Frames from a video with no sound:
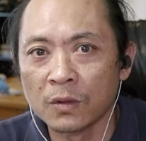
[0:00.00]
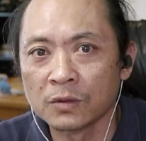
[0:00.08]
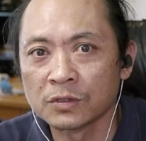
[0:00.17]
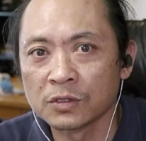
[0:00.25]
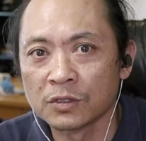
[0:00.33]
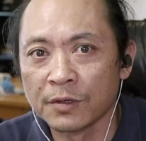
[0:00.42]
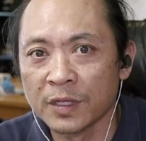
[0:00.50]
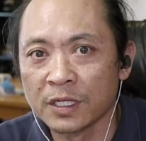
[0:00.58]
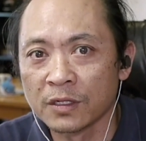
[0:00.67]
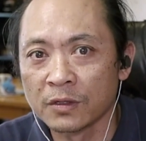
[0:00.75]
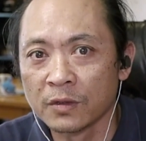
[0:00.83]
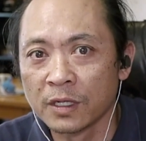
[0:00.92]

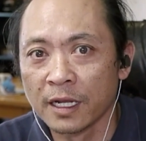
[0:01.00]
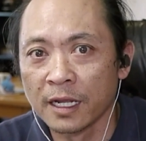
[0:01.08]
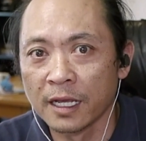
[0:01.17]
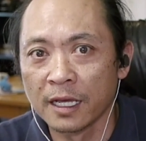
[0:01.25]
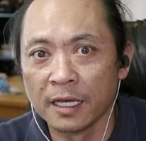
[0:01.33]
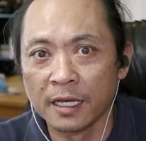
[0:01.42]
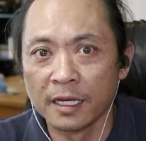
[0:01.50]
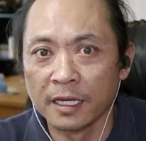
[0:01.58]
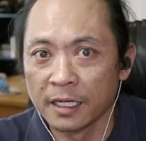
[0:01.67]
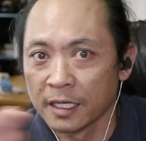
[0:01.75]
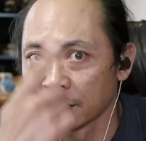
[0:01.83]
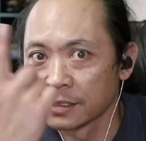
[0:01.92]
strumming ukulele.
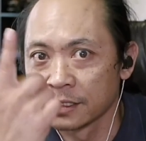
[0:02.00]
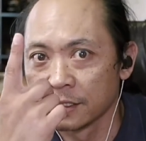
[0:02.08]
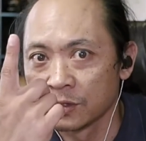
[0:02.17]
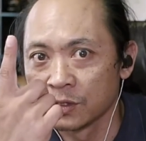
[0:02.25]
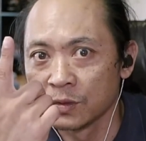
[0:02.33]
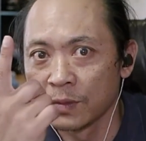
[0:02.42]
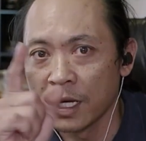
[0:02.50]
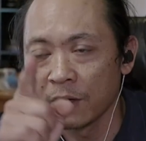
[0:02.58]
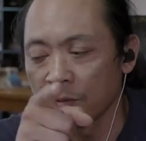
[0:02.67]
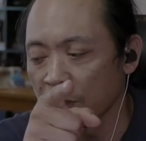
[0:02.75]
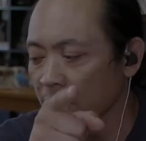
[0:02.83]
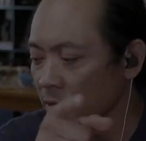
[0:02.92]
See you
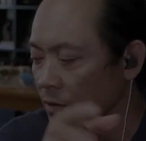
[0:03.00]
tomorrow.